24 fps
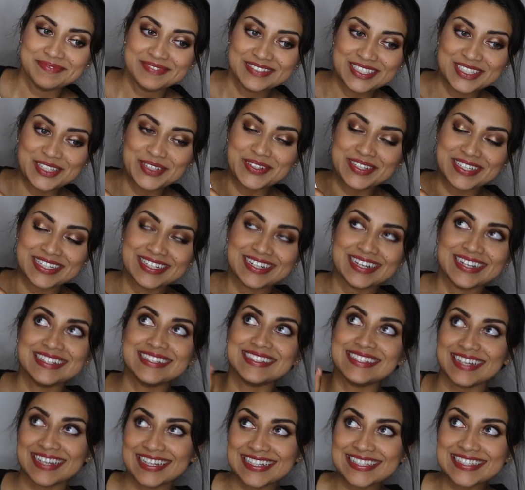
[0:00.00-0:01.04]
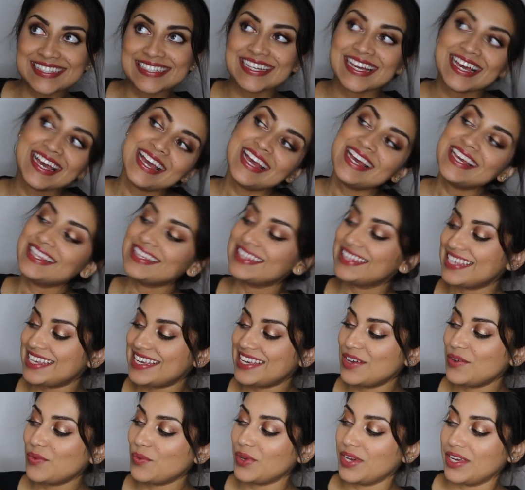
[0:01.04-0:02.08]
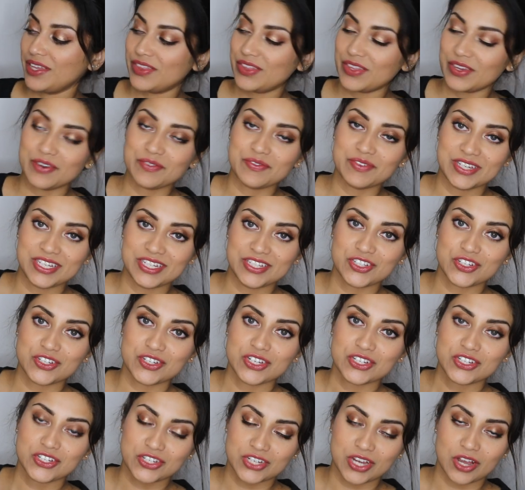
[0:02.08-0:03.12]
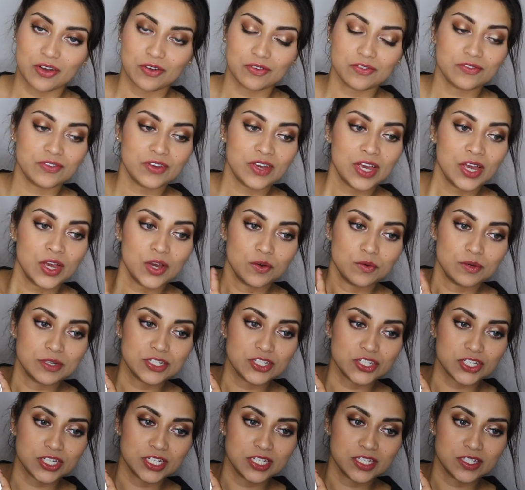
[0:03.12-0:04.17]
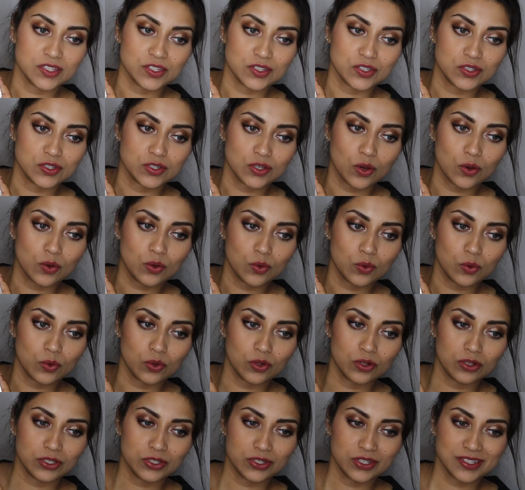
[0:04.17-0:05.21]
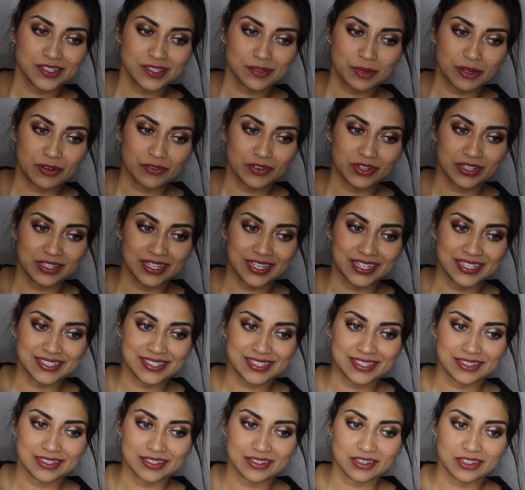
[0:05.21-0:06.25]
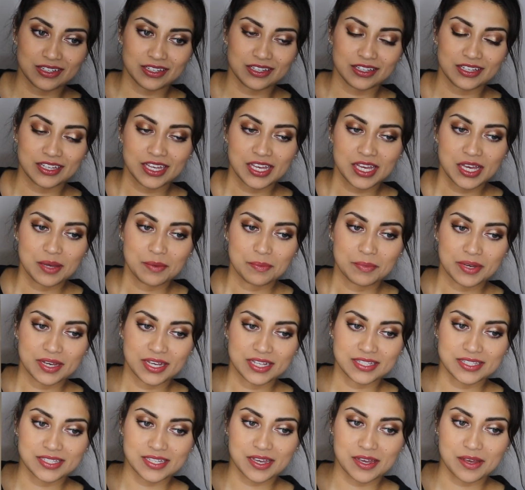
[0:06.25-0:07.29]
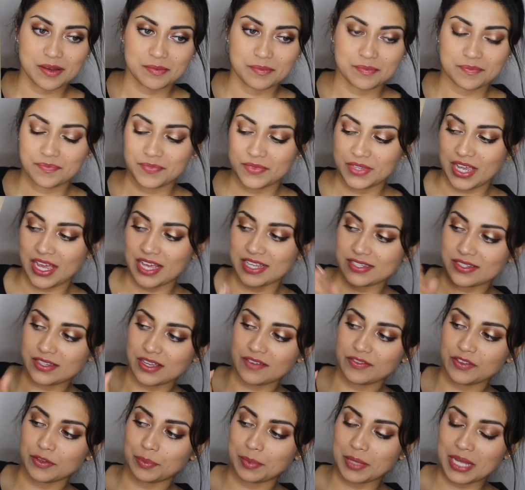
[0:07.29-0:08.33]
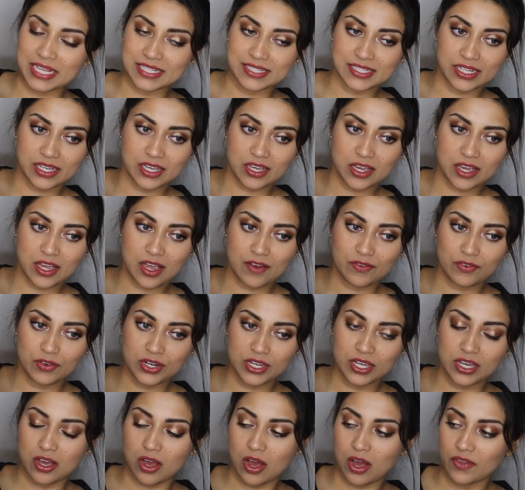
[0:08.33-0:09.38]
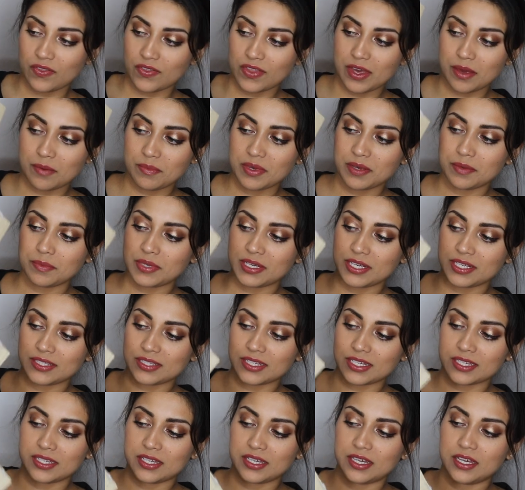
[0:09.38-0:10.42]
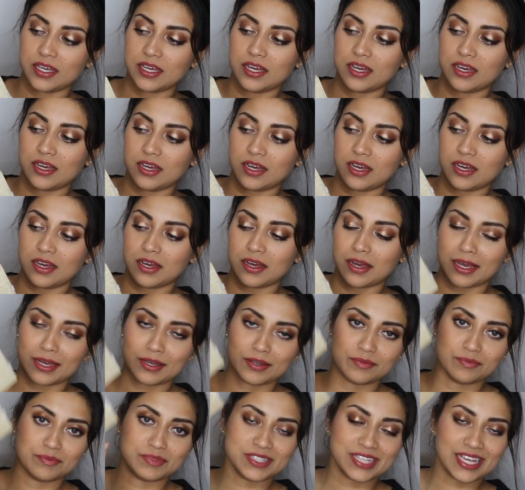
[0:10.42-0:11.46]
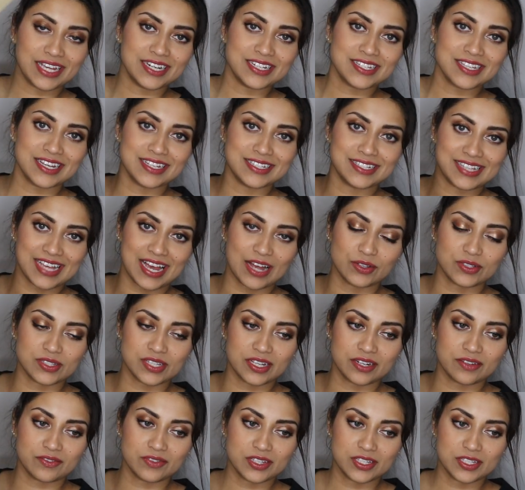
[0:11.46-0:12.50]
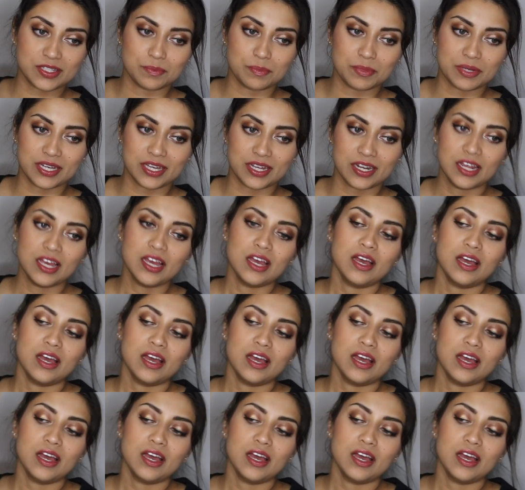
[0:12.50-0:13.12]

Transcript: You can adjust the width of each shelf, which is so cool. You can see my ring light, ugh. But um, yeah, I still have the plastic covering on them because I, uh, I sanitized the outside of this, but